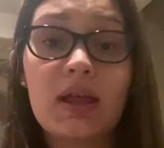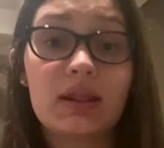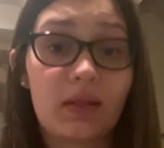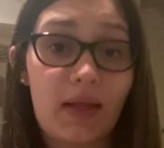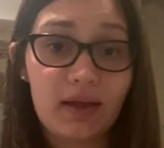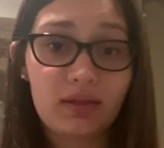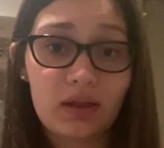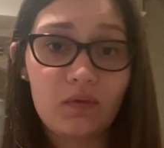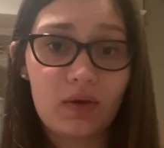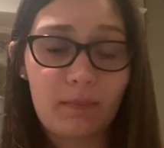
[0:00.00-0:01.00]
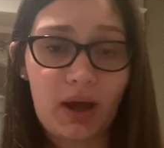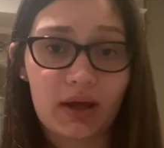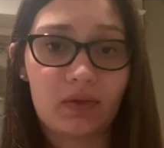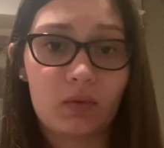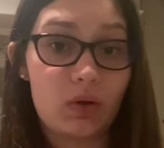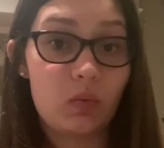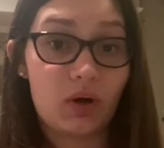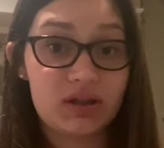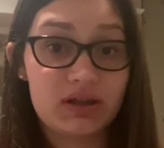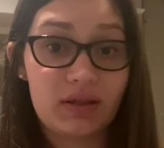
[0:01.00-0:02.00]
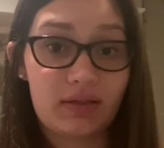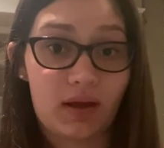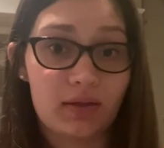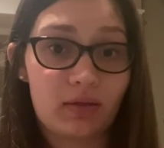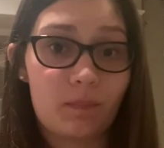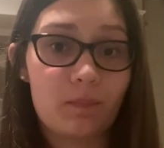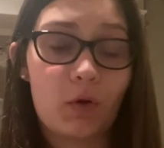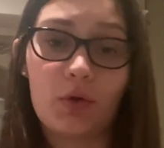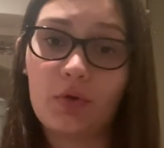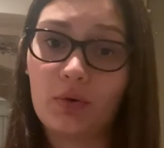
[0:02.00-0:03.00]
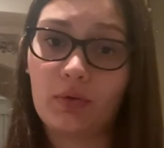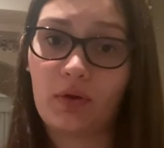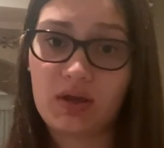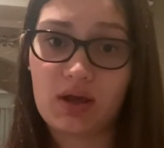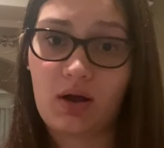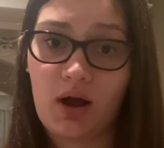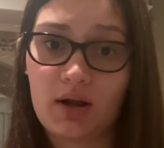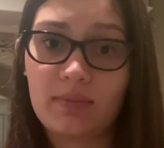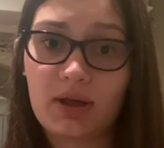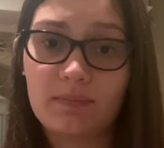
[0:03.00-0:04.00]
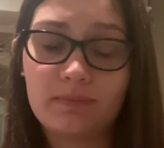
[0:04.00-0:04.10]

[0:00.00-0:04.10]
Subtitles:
The last set of impacts that we want to discuss are those on the economy.